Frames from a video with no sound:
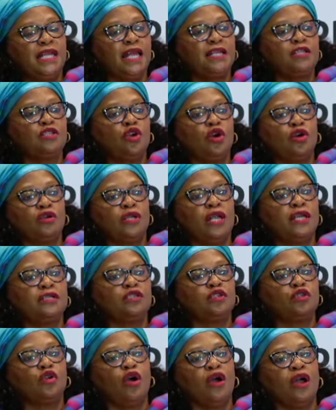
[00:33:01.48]

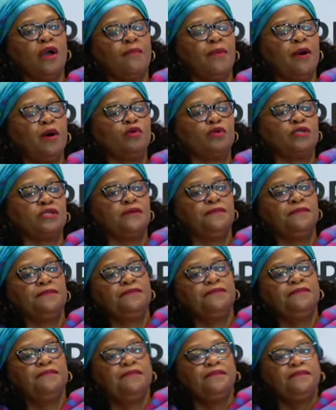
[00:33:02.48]
let's talk about
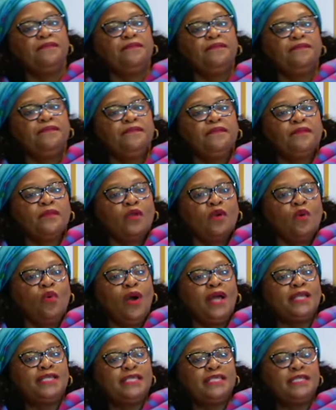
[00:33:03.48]

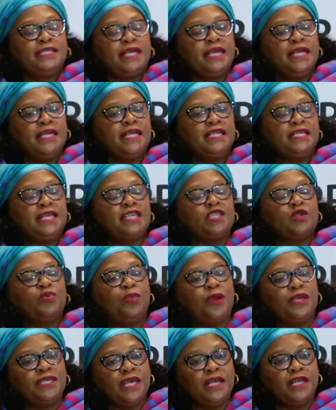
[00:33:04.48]
what is in it,
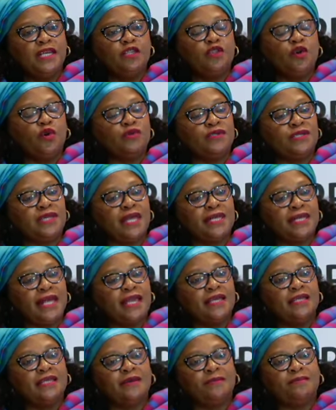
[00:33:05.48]
especially those that
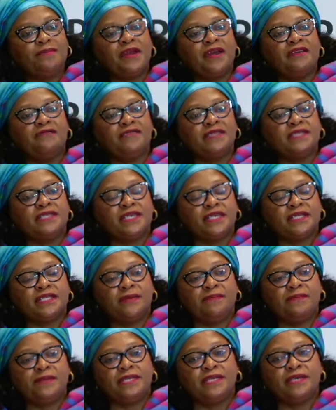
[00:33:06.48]
are in the private
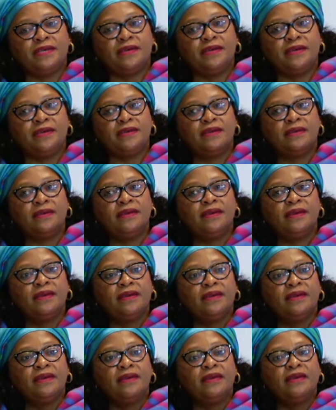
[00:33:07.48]
sector. But
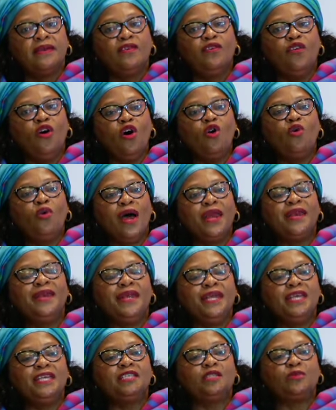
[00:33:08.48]
no
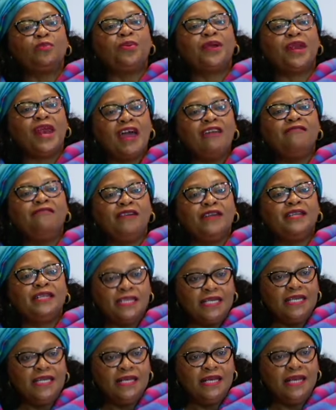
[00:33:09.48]
one is
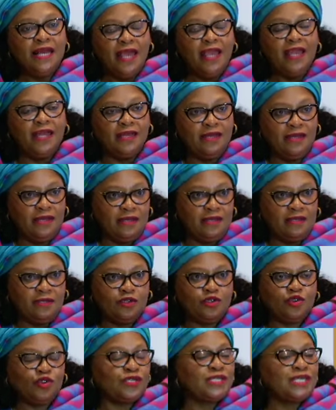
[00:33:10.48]
private in a
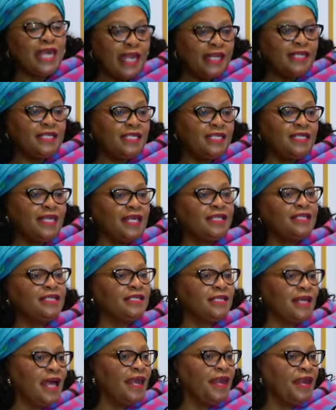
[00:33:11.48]
society that
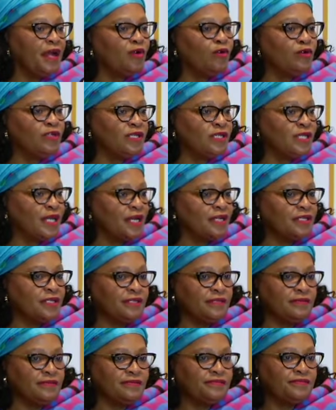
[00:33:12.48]
is under construction.